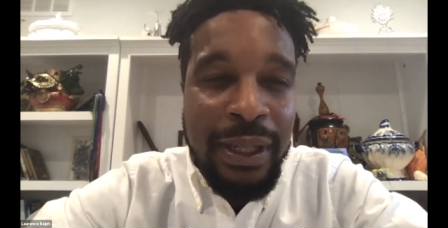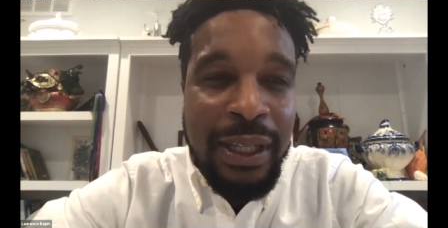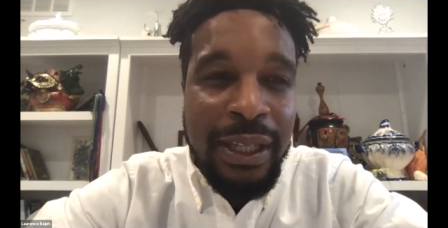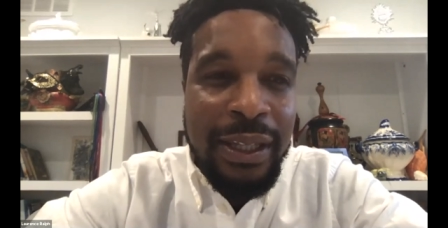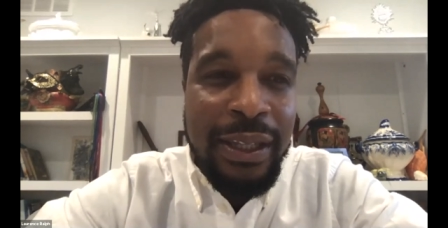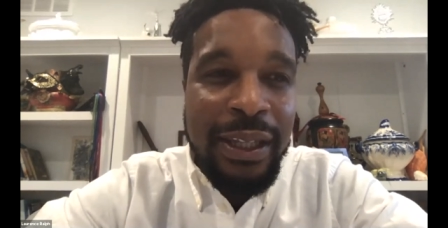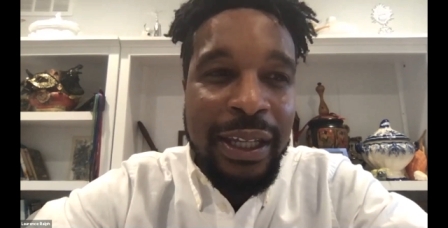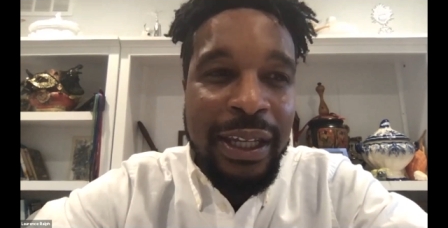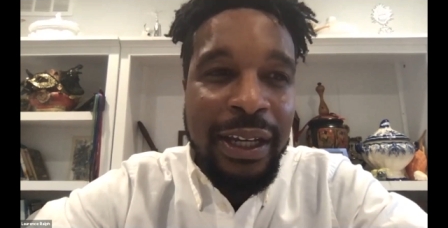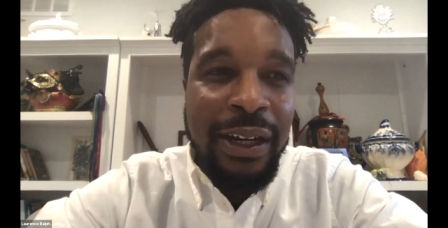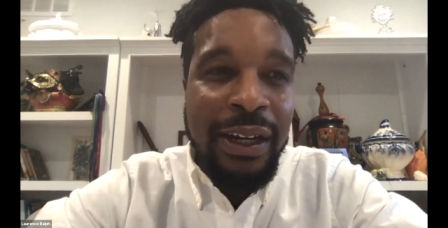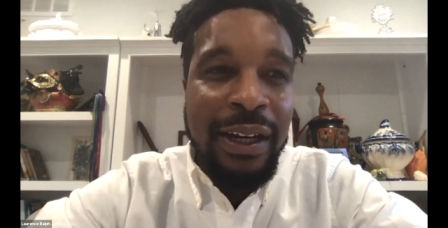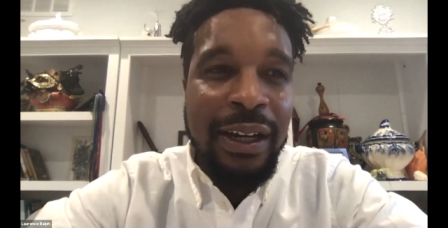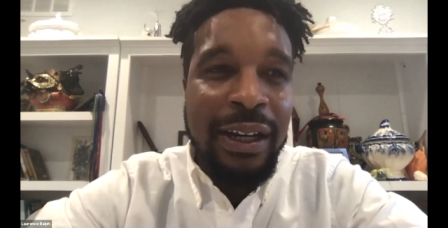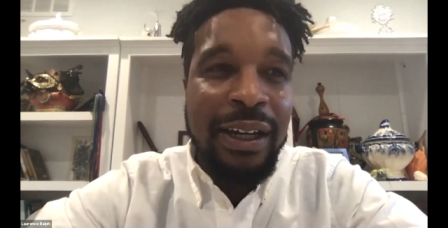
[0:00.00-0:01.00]

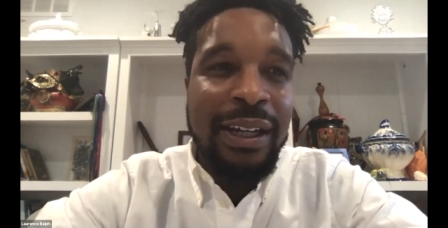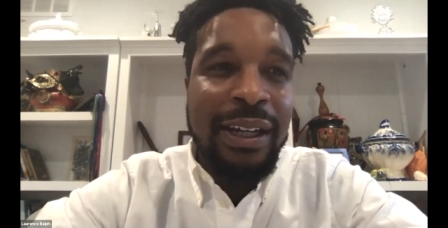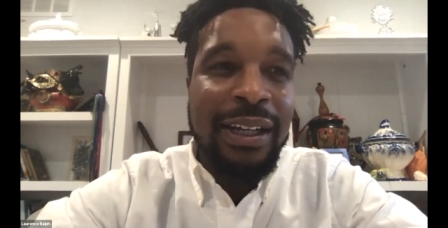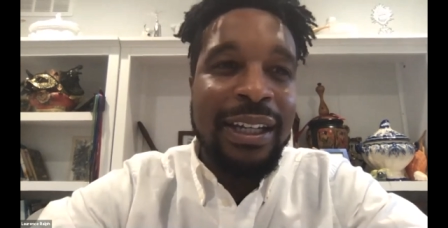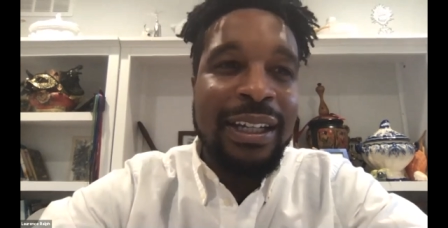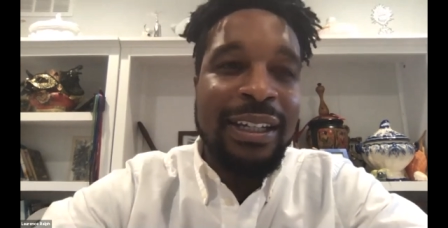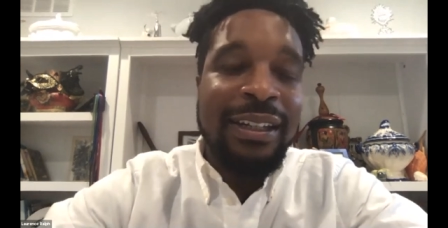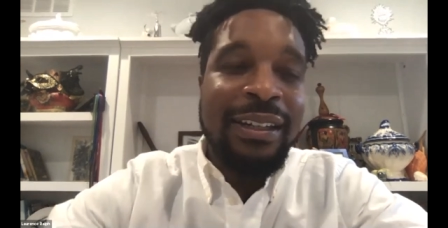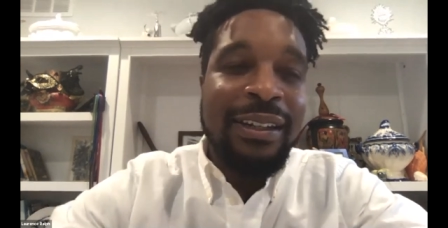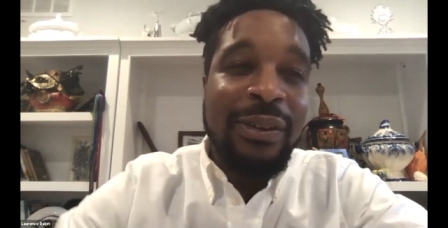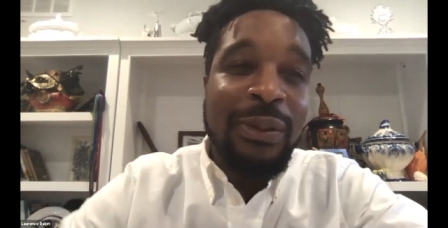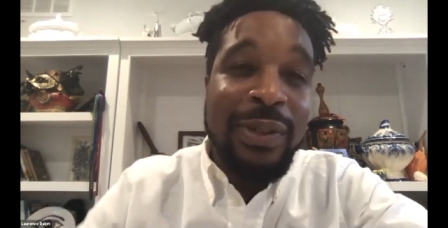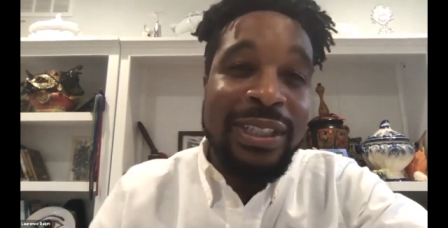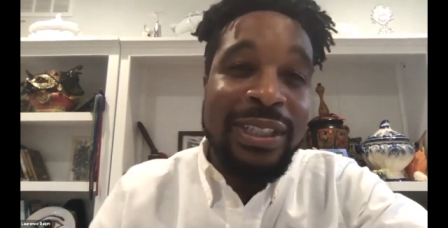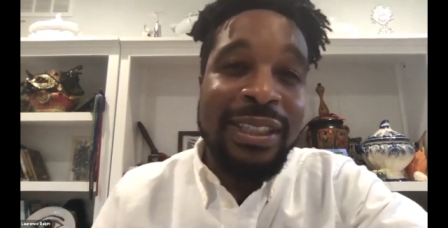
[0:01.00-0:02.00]
there
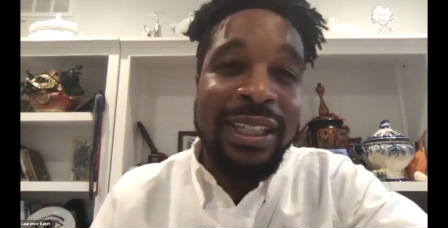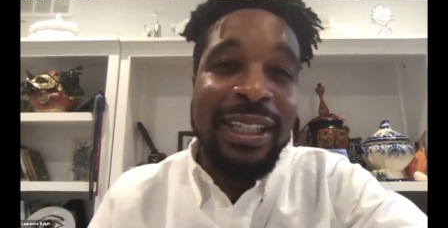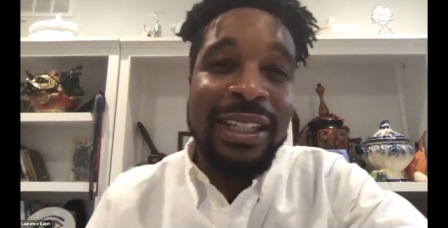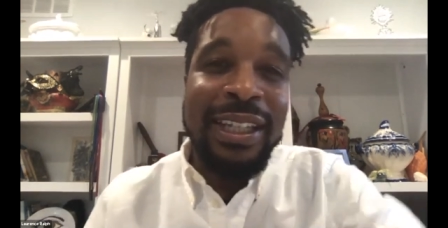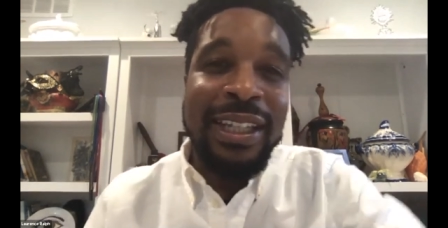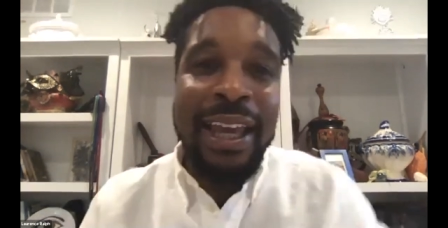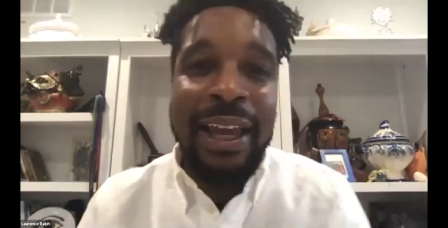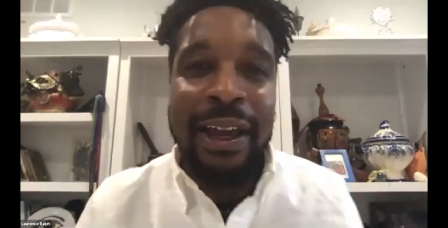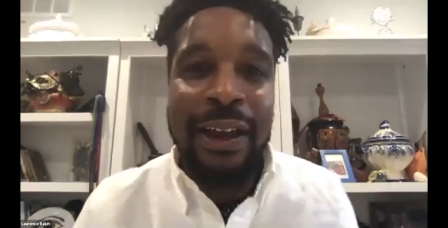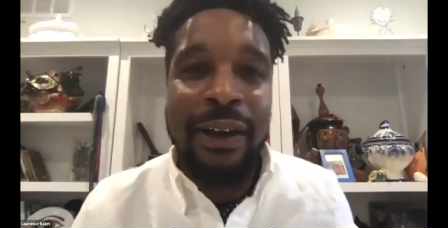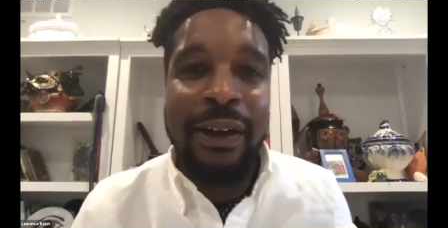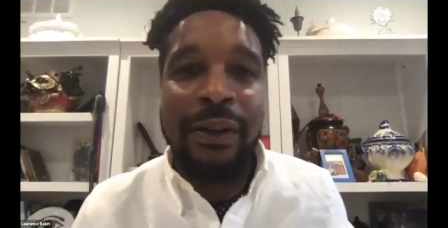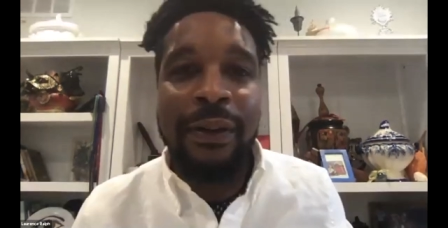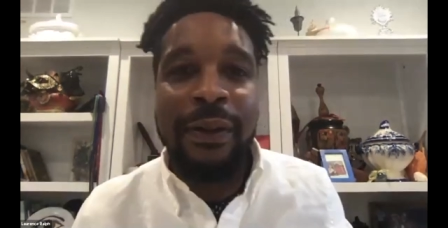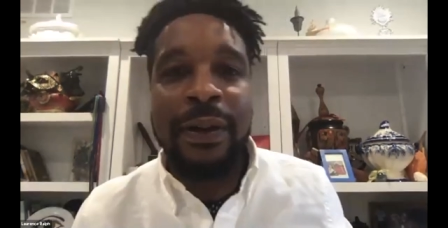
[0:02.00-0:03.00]
we see
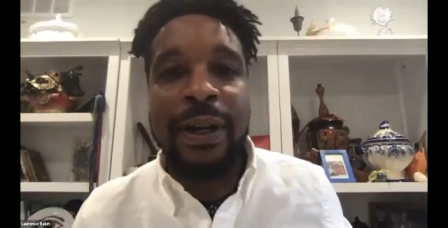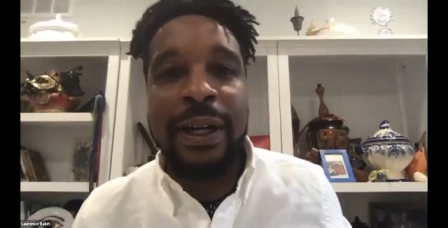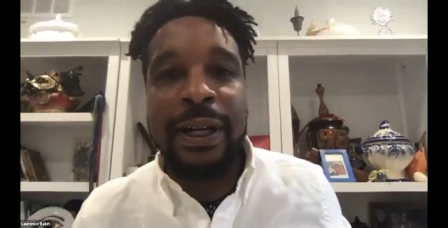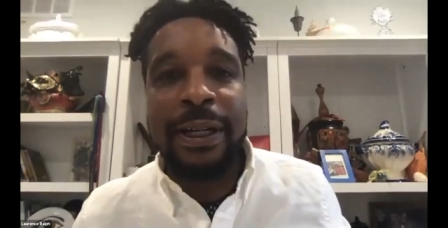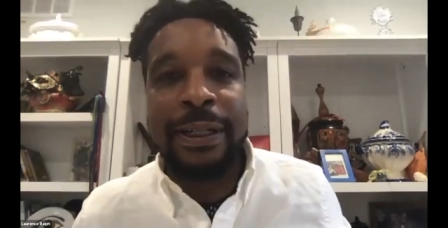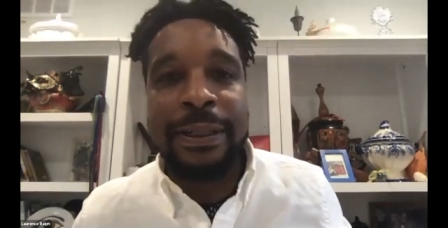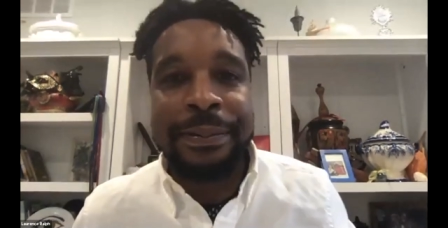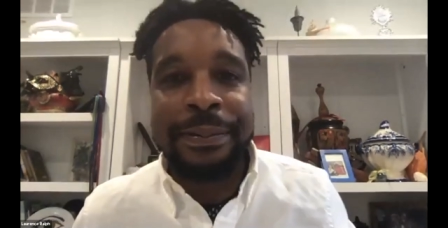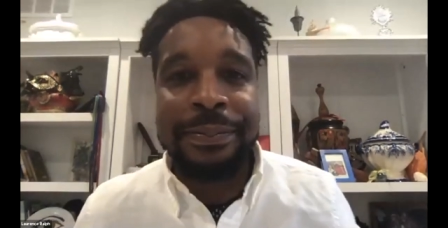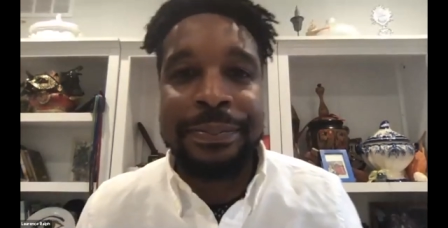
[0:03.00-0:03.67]
now uh,